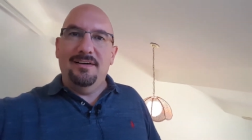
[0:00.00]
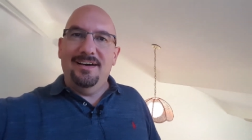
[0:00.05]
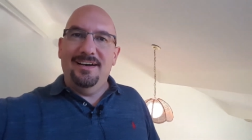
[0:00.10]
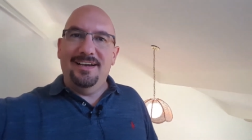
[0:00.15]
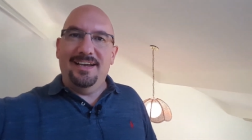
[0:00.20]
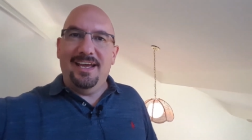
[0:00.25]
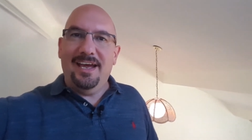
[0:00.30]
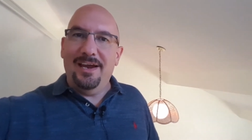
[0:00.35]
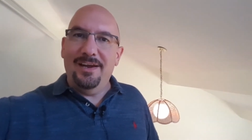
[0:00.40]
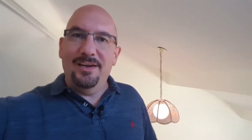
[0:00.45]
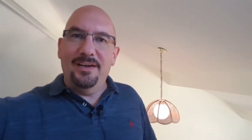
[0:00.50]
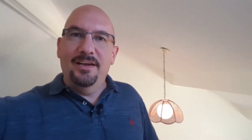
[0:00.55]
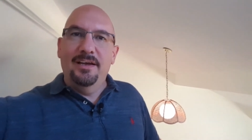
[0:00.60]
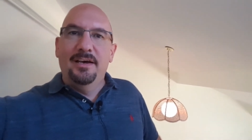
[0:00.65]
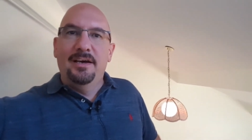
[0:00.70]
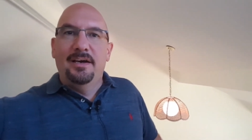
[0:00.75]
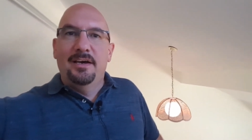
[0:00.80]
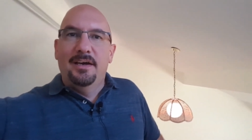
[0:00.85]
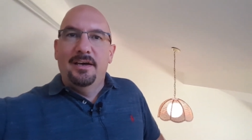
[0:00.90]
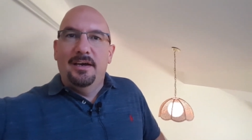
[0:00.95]
Again,
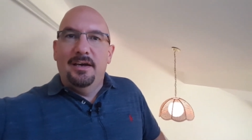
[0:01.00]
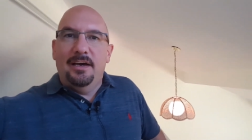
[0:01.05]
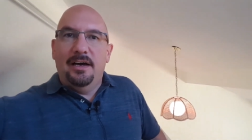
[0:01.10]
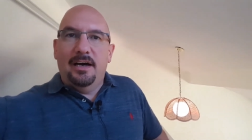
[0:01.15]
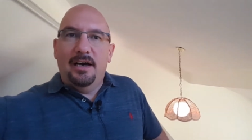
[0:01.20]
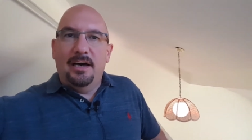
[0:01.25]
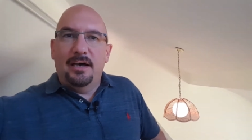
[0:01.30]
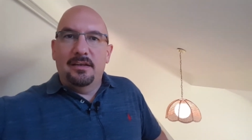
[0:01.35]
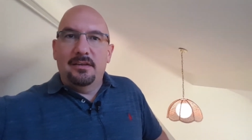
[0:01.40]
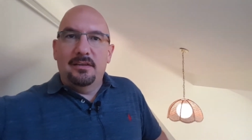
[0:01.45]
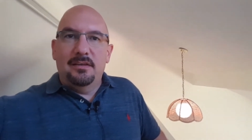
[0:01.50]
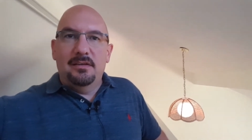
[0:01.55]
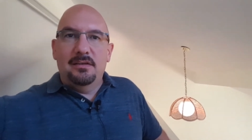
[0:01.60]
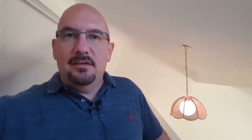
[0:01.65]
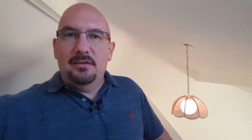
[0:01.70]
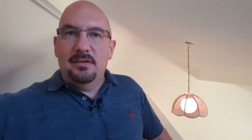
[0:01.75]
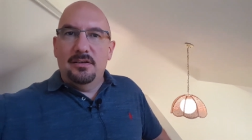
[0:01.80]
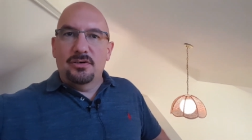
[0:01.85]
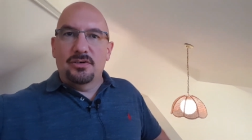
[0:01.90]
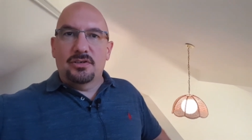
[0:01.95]
uh,
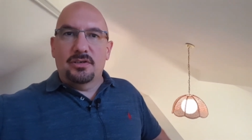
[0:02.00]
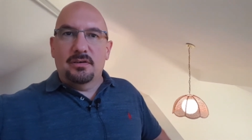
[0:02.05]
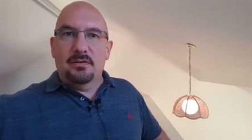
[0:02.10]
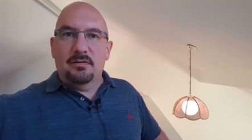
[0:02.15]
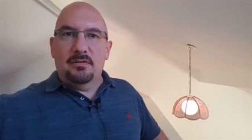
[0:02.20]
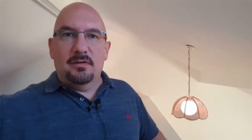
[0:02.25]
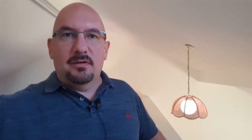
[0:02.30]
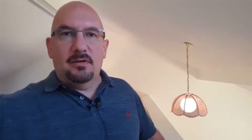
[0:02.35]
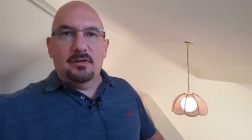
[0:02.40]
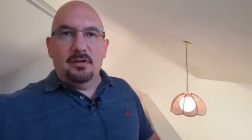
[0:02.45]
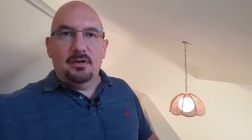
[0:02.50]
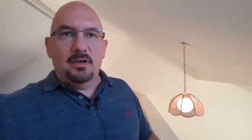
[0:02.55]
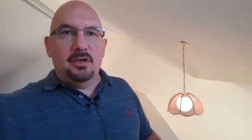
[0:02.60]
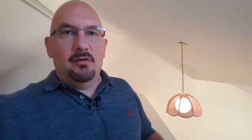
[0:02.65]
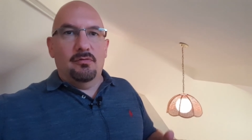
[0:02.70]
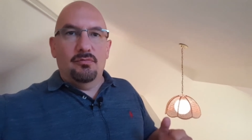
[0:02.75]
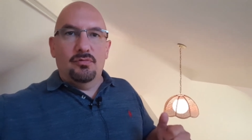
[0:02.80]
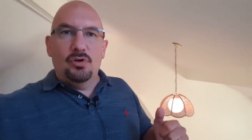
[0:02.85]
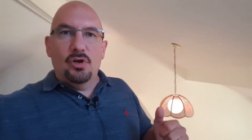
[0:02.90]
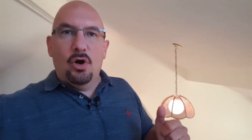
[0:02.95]
there's you
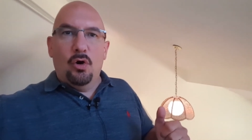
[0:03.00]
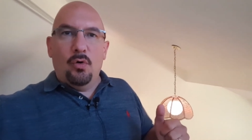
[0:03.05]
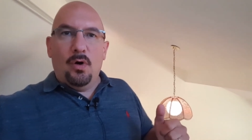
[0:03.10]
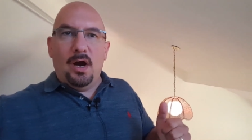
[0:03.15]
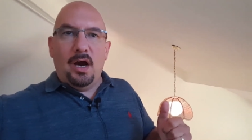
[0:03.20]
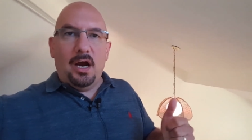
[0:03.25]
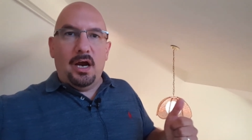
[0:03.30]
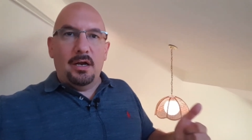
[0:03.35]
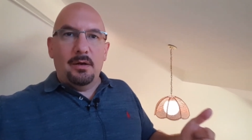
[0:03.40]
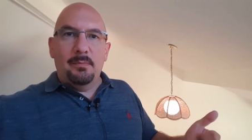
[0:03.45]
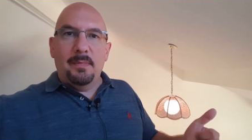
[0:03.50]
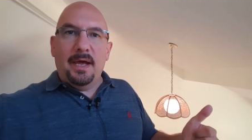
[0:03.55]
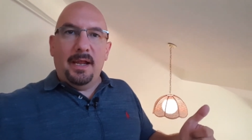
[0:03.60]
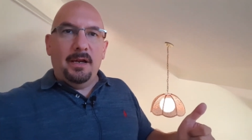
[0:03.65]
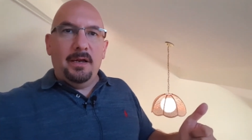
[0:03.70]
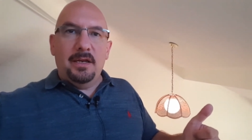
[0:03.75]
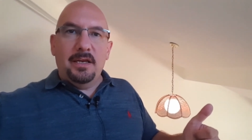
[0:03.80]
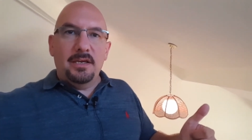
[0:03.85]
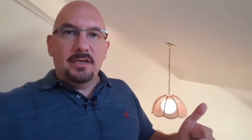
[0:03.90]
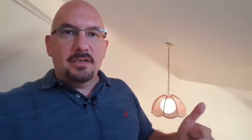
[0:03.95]
have no hard
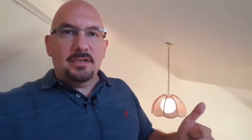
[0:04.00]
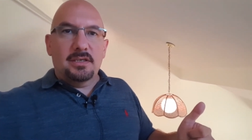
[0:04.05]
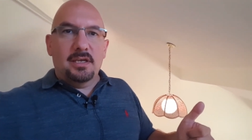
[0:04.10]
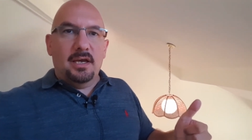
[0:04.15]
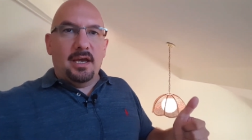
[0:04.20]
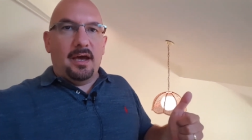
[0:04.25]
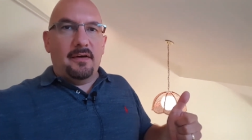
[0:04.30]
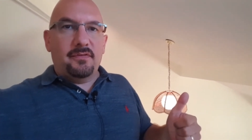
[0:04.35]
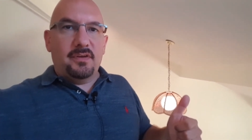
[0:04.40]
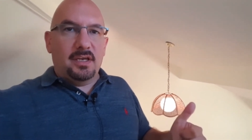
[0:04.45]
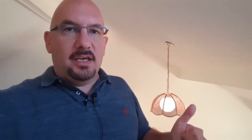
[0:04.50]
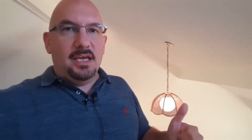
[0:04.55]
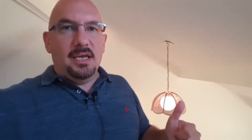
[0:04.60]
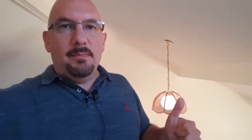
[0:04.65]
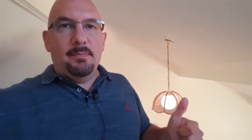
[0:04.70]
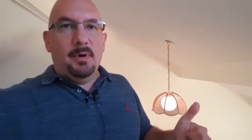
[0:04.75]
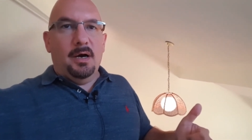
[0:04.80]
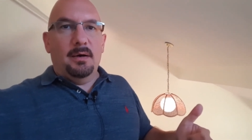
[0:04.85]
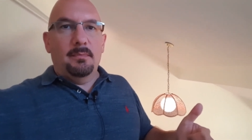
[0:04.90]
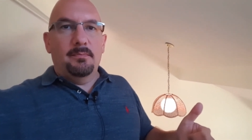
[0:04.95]
amenities to have to
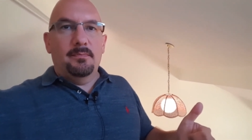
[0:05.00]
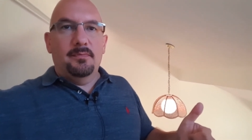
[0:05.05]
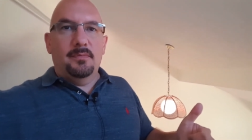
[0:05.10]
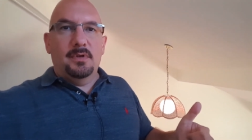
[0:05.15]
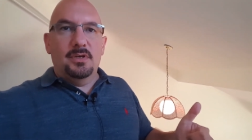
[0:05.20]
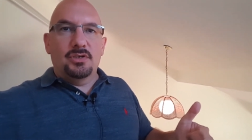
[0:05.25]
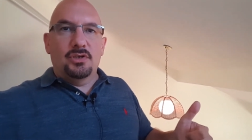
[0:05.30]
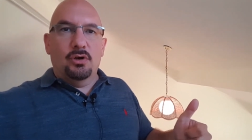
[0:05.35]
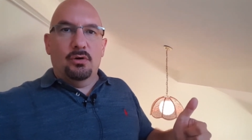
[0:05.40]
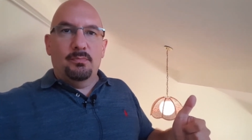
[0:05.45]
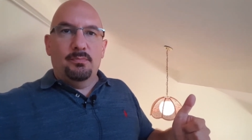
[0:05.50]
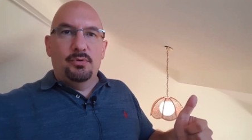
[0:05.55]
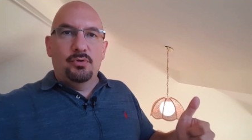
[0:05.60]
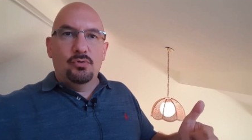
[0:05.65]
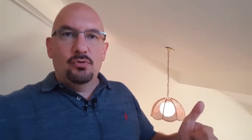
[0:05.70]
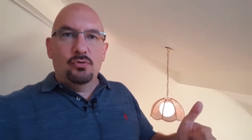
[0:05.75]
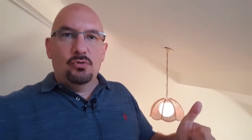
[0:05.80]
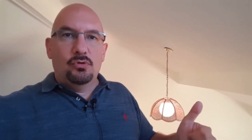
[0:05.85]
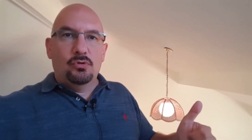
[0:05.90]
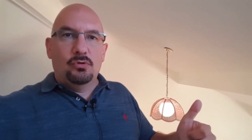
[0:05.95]
keep up. There's no
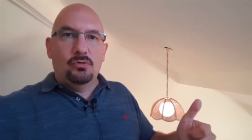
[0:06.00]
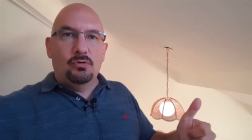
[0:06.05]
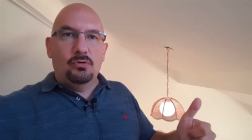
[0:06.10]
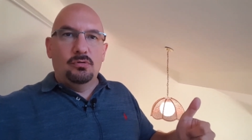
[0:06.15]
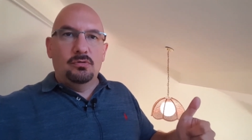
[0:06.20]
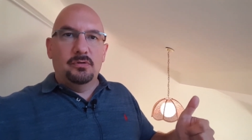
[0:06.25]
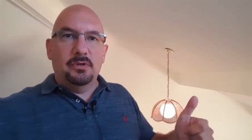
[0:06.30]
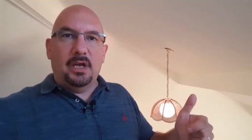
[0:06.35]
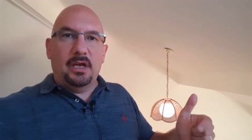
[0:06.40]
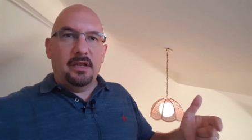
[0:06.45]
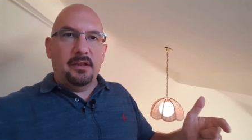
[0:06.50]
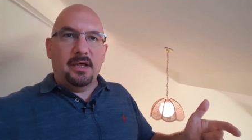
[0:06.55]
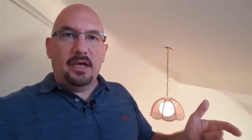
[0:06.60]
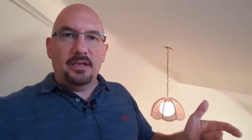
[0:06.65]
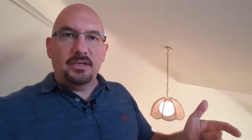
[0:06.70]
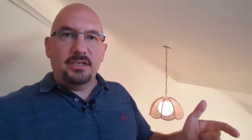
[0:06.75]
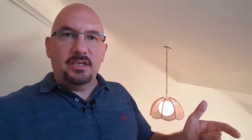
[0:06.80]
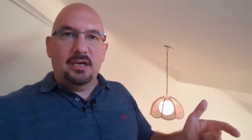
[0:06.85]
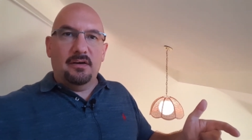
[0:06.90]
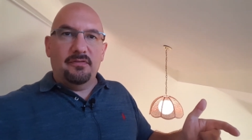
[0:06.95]
pool, none of
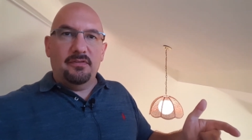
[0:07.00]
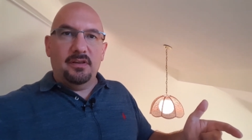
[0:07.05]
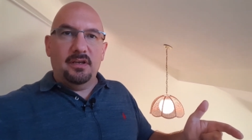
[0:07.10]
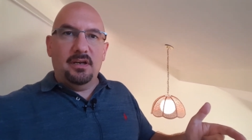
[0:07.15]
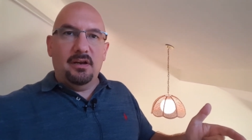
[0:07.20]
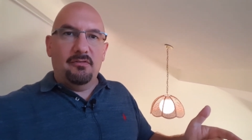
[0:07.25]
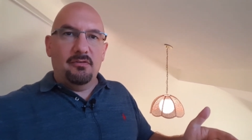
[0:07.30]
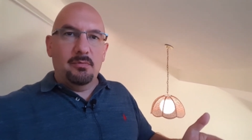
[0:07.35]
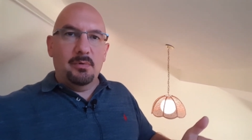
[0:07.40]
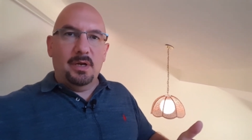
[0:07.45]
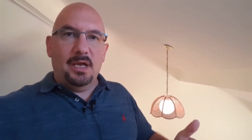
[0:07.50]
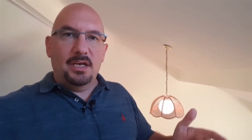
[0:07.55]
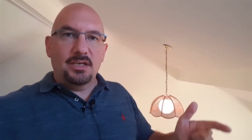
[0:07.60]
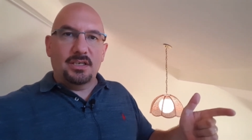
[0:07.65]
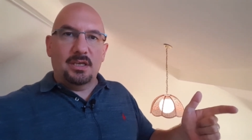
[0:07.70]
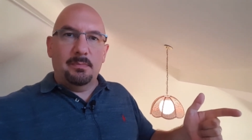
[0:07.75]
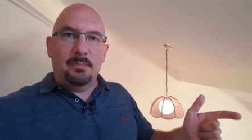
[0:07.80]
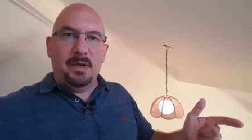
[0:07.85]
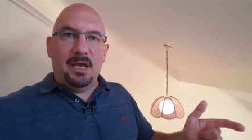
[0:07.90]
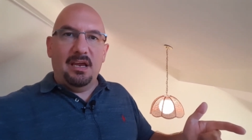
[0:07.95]
that stuff that everybody has
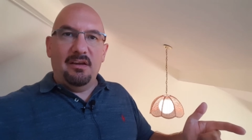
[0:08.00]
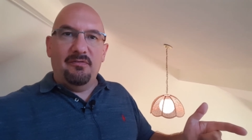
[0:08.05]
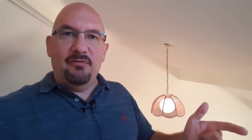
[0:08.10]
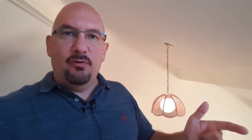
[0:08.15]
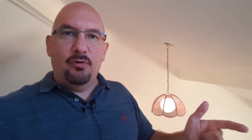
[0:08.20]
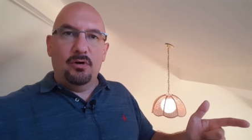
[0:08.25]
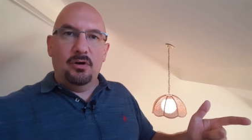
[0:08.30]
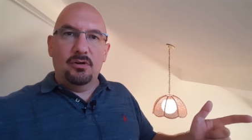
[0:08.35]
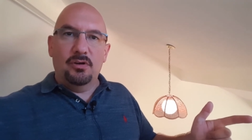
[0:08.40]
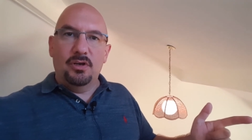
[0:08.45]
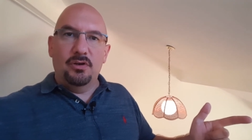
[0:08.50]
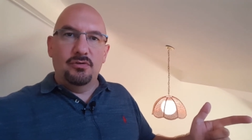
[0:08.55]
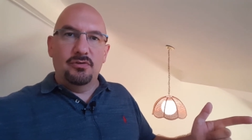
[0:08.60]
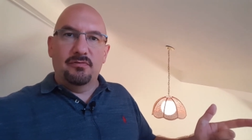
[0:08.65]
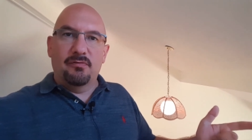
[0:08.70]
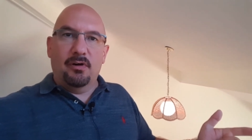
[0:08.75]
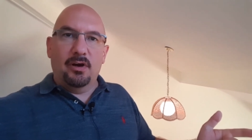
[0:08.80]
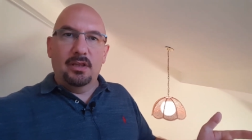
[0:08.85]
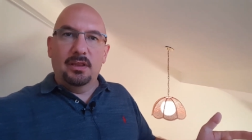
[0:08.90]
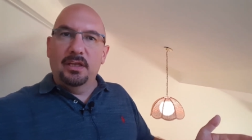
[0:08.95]
to pay for to use
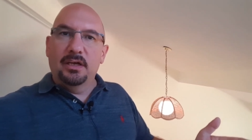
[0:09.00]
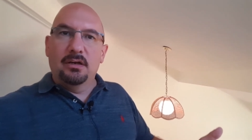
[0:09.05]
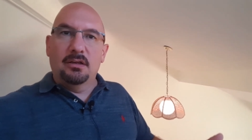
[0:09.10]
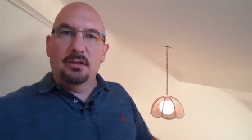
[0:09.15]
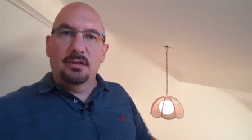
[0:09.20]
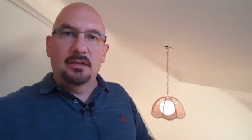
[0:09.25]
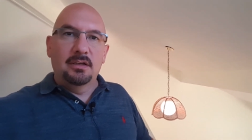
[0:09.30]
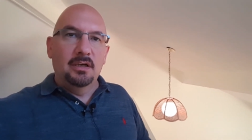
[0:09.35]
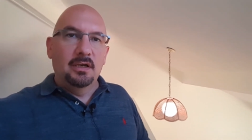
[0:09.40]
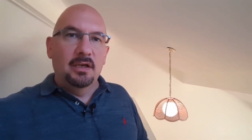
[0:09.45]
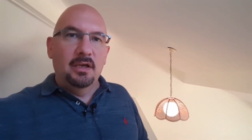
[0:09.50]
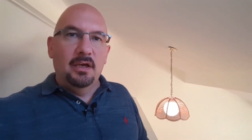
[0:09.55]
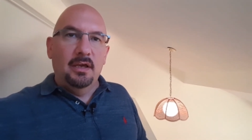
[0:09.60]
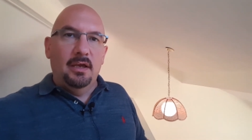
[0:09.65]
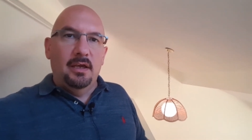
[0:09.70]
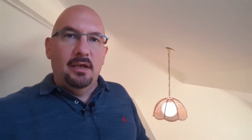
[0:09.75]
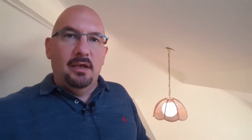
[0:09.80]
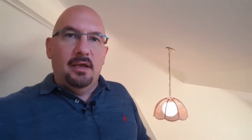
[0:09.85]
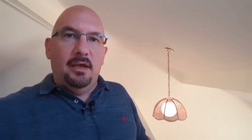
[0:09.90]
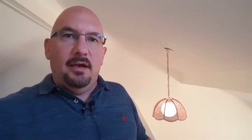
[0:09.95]
very little.
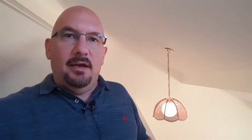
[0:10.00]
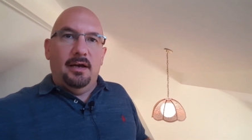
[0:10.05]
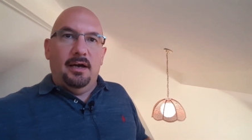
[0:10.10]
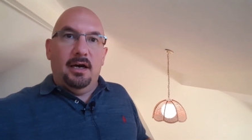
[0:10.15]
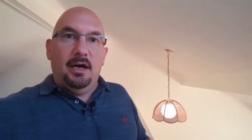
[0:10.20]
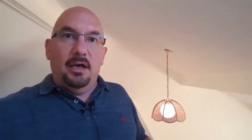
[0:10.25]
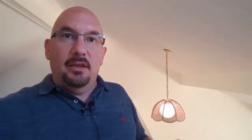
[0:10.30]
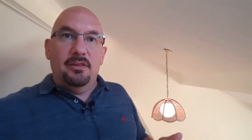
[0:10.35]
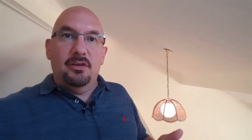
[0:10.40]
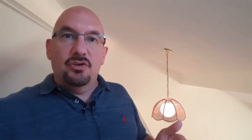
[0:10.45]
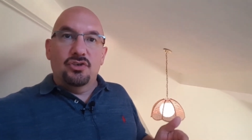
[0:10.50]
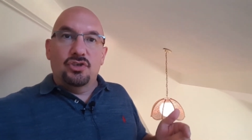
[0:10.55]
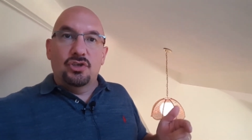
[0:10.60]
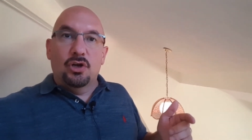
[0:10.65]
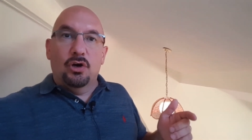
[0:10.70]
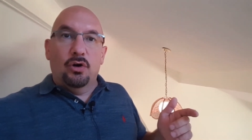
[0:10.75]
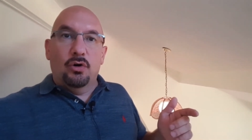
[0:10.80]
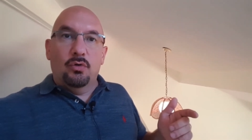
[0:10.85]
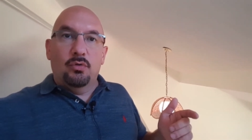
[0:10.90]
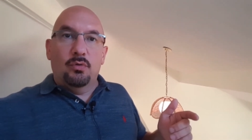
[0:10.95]
Uh, there's
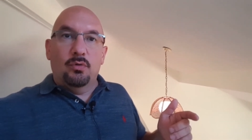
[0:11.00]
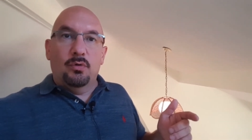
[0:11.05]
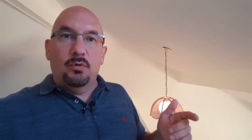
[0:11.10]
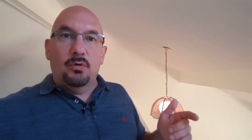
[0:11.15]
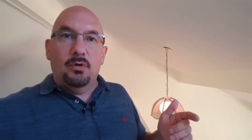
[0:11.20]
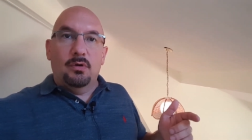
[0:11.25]
no